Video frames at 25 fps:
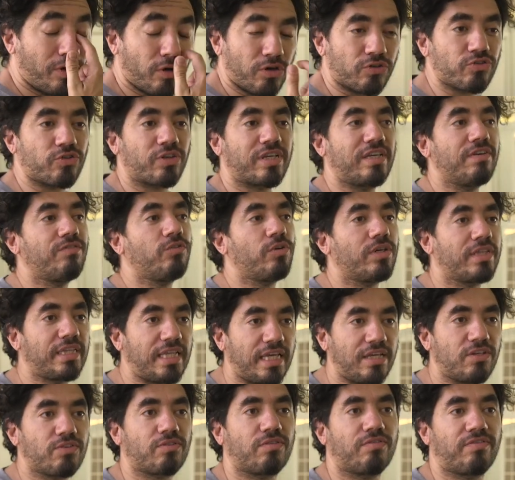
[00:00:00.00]
will also give you a
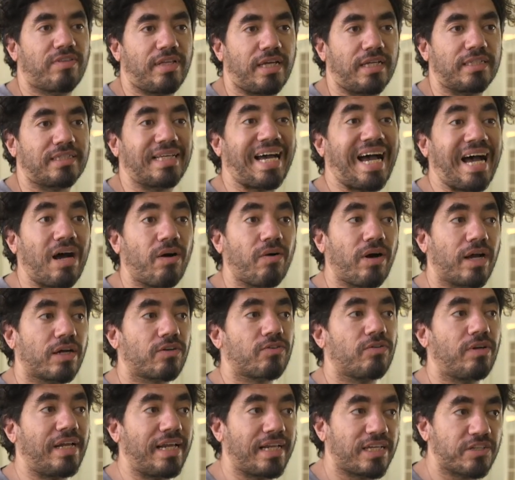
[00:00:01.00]
taste of that, how
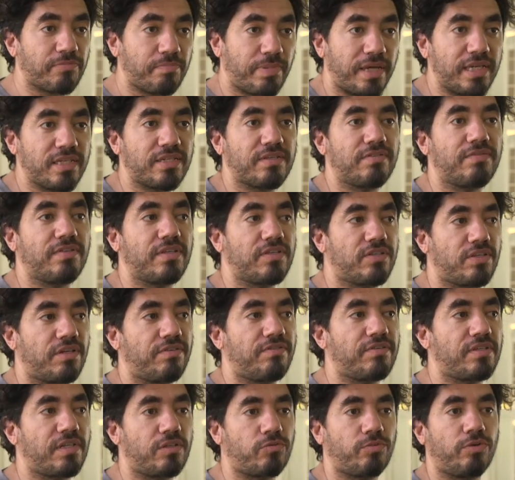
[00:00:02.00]
actually expensive the
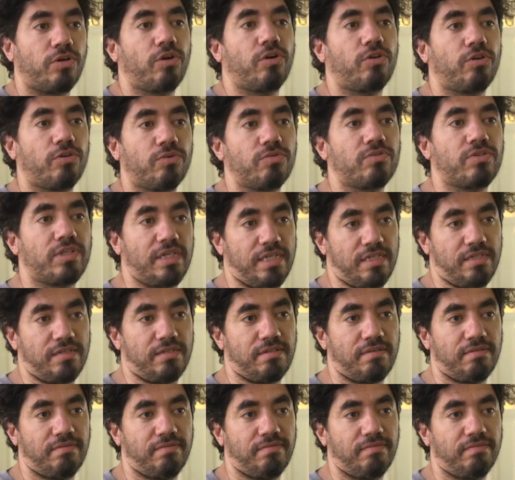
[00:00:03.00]
service that we all use is,
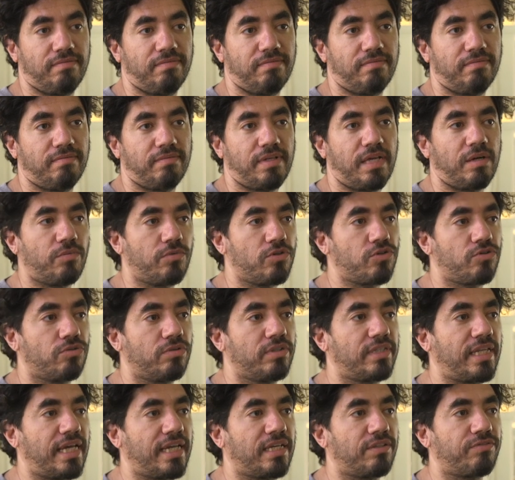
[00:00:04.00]
and we
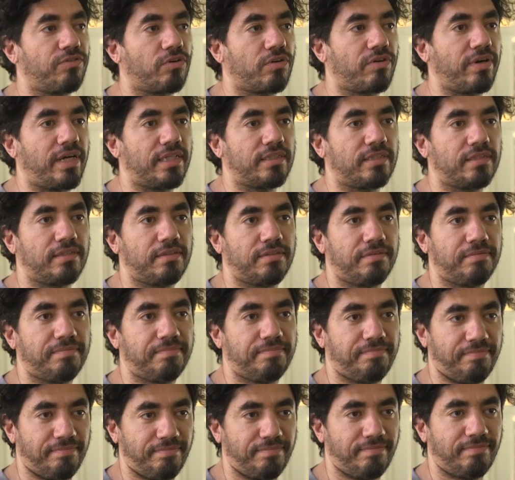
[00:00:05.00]
shouldn't take it for
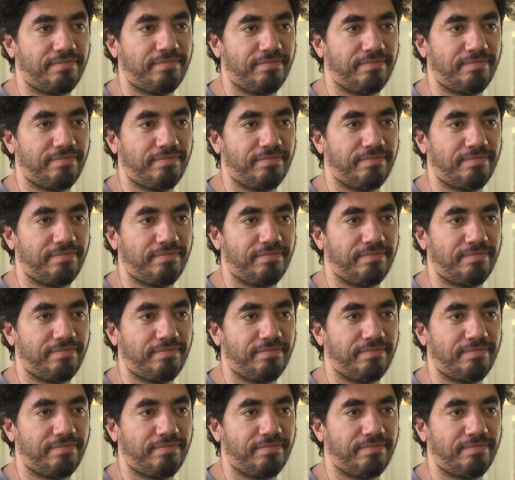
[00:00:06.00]
granted.